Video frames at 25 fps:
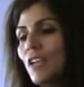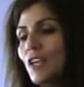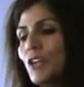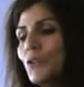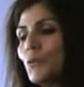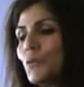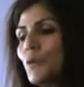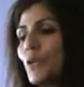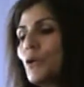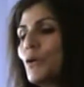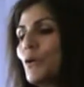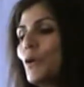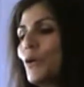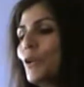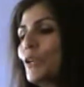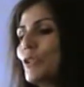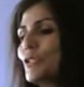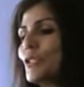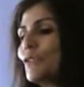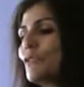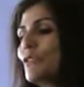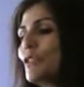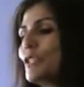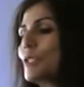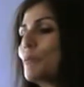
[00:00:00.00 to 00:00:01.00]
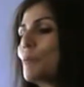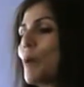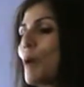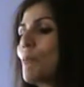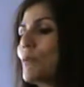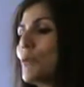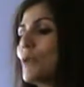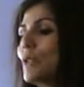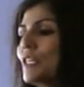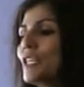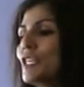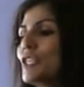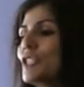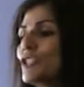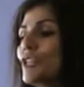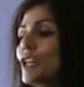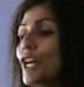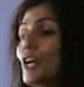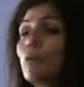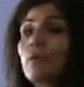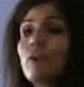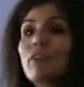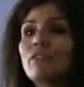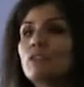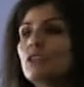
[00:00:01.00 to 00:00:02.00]
3/4 of this population
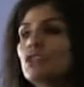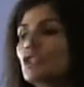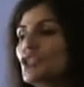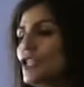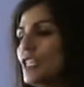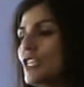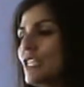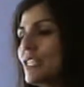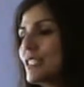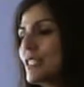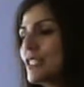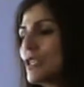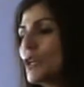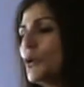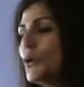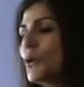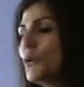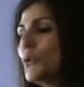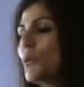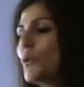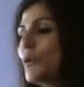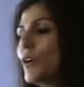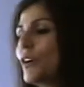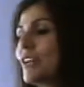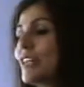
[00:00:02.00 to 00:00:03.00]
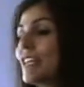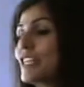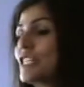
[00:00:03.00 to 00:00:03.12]
are refugees who were